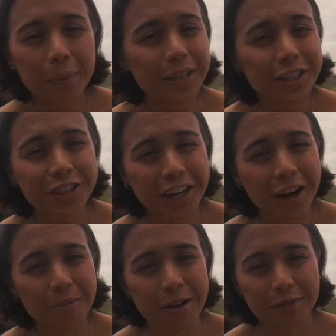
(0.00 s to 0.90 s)
please check
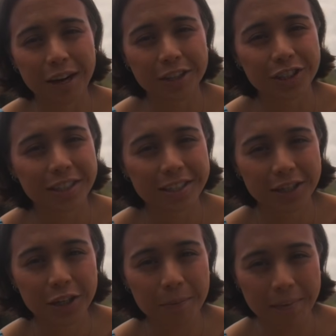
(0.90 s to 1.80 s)
out my friend. She's
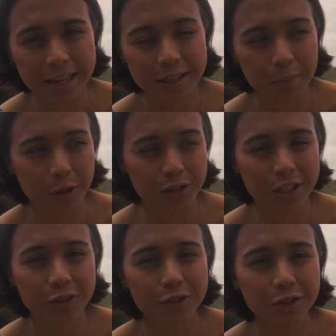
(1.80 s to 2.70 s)
such an amazing
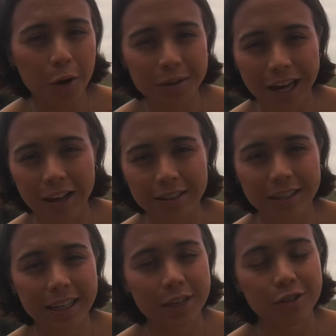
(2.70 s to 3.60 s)
person, so
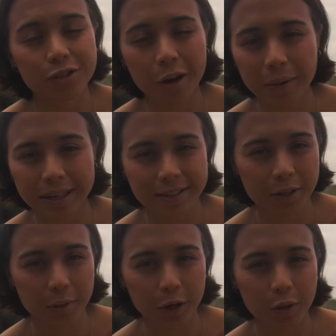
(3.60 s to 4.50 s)
talented and so easy
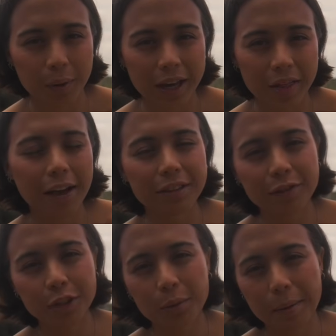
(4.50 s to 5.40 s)
to work with. I've
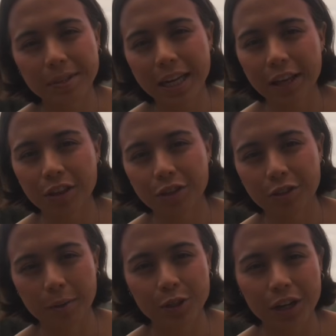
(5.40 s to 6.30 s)
left her website in the
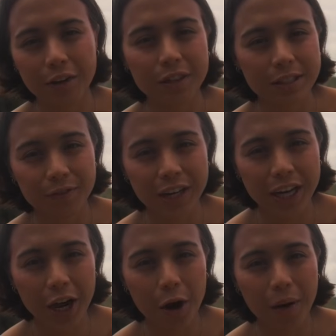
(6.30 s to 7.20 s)
description of this
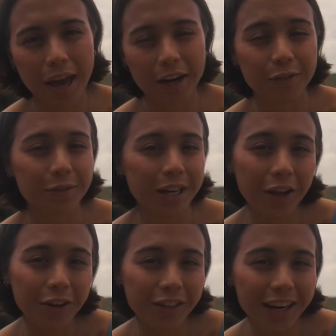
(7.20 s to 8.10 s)
video. And if you
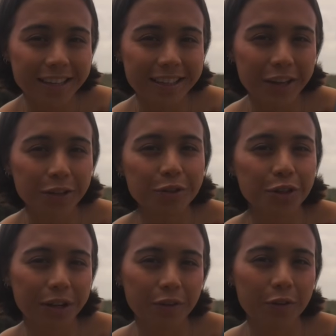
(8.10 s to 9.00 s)
tell her that I sent you,
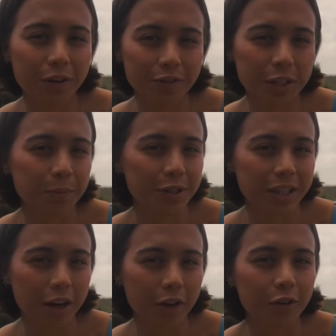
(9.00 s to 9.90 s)
she'll give you
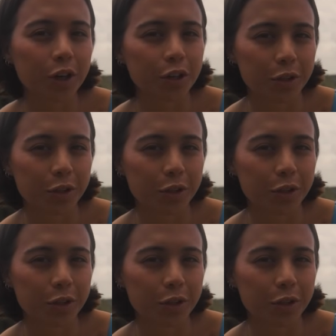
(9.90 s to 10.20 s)
15% off her